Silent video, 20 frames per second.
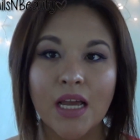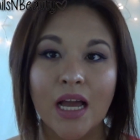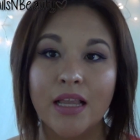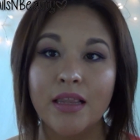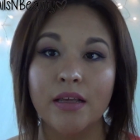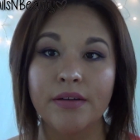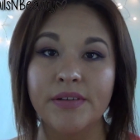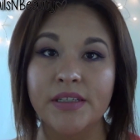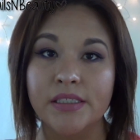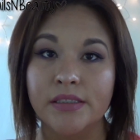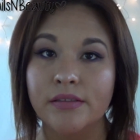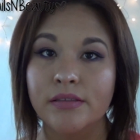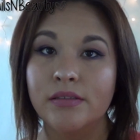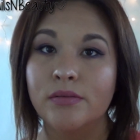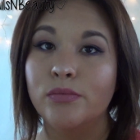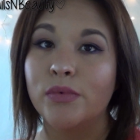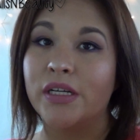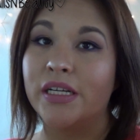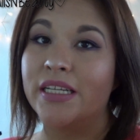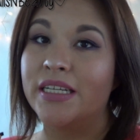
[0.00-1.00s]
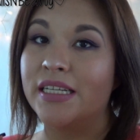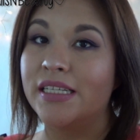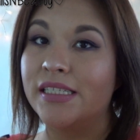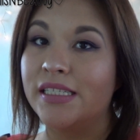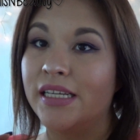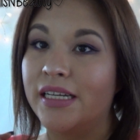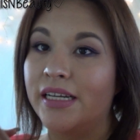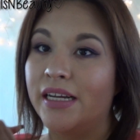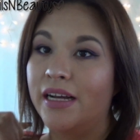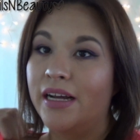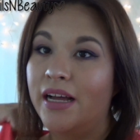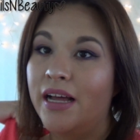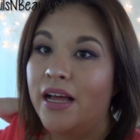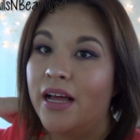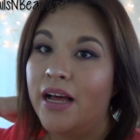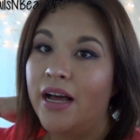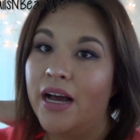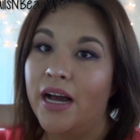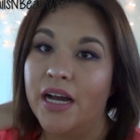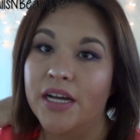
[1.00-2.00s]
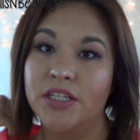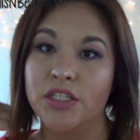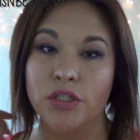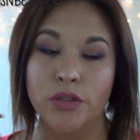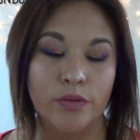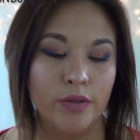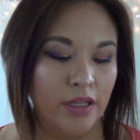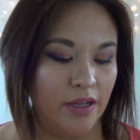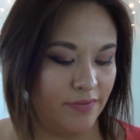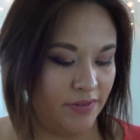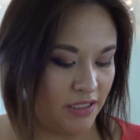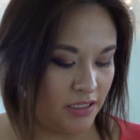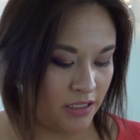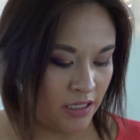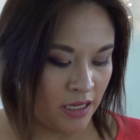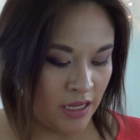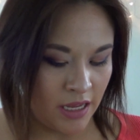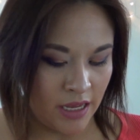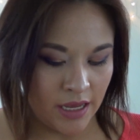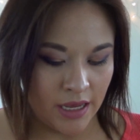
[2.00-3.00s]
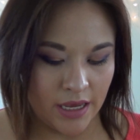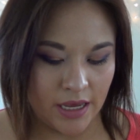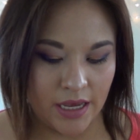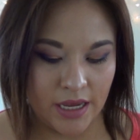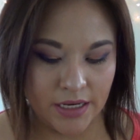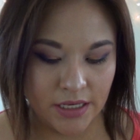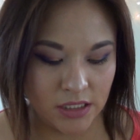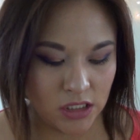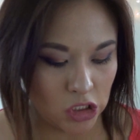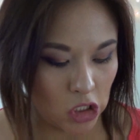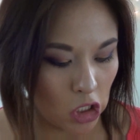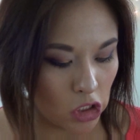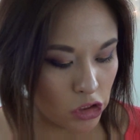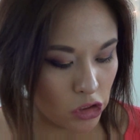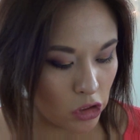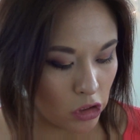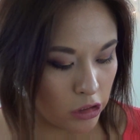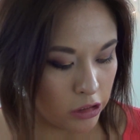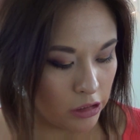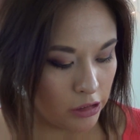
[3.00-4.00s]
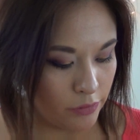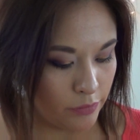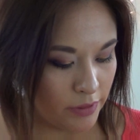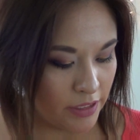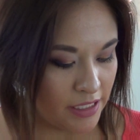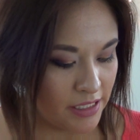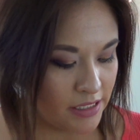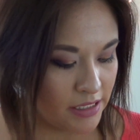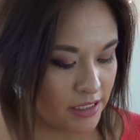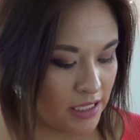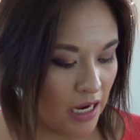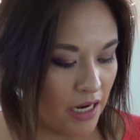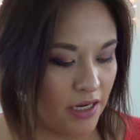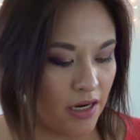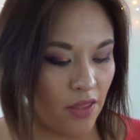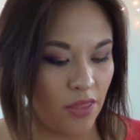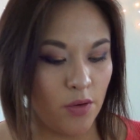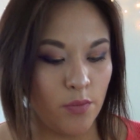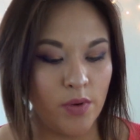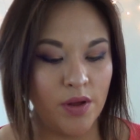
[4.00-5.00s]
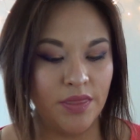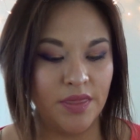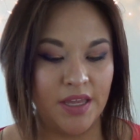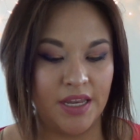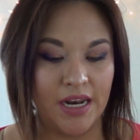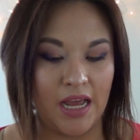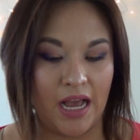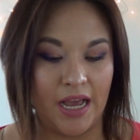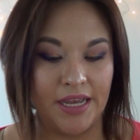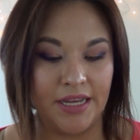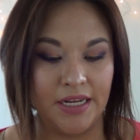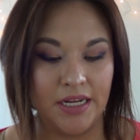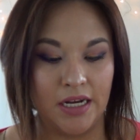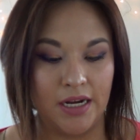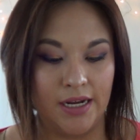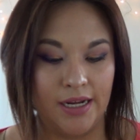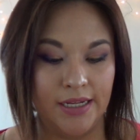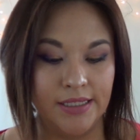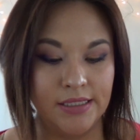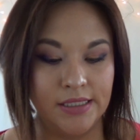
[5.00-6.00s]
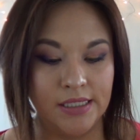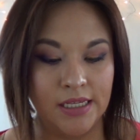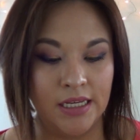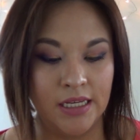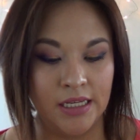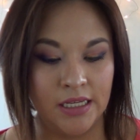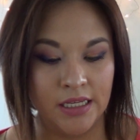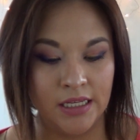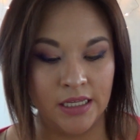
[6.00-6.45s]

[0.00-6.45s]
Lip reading: I love it. What can I say? I do love it. And it's called Clueless. Another one that I got